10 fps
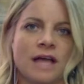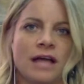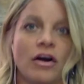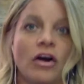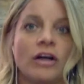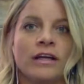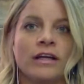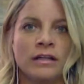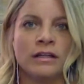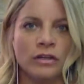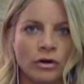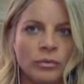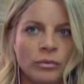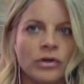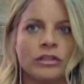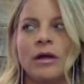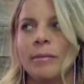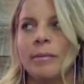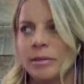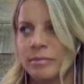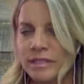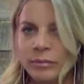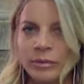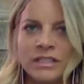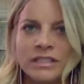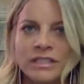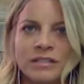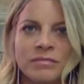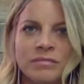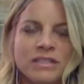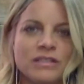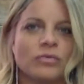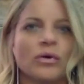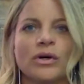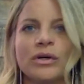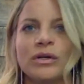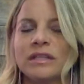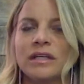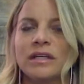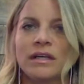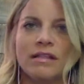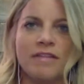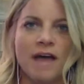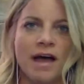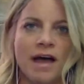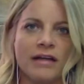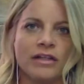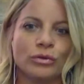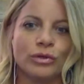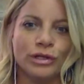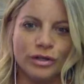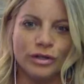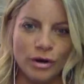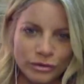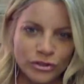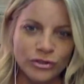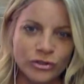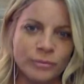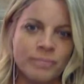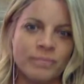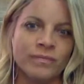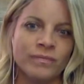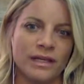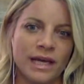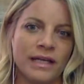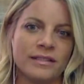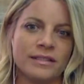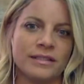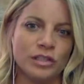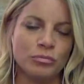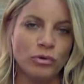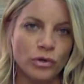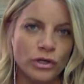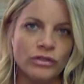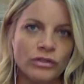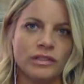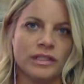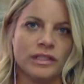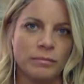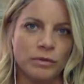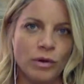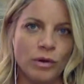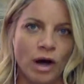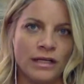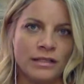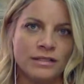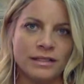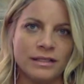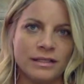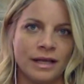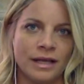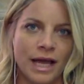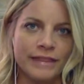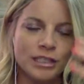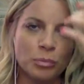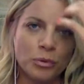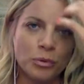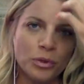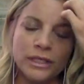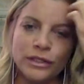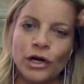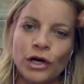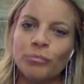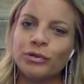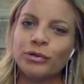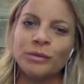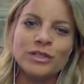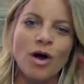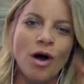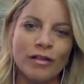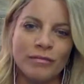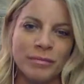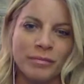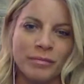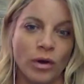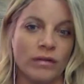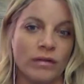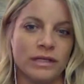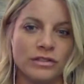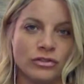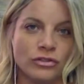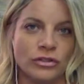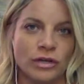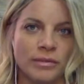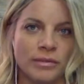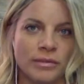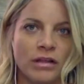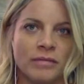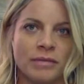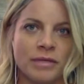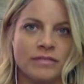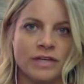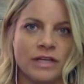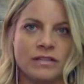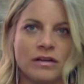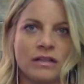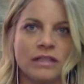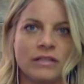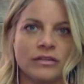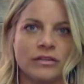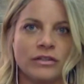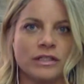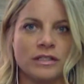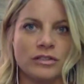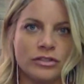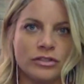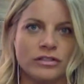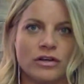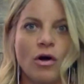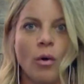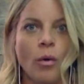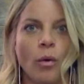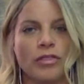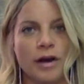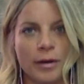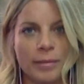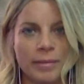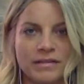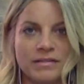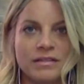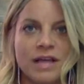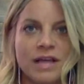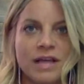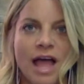that are in the yoga world, maybe someone that's in the business world that you can go to, again, to support you, to keep you honest. And at this point, you know, pretty much all of my, well, it's true. I mean, all of my best friends are either yoga teachers or therapists.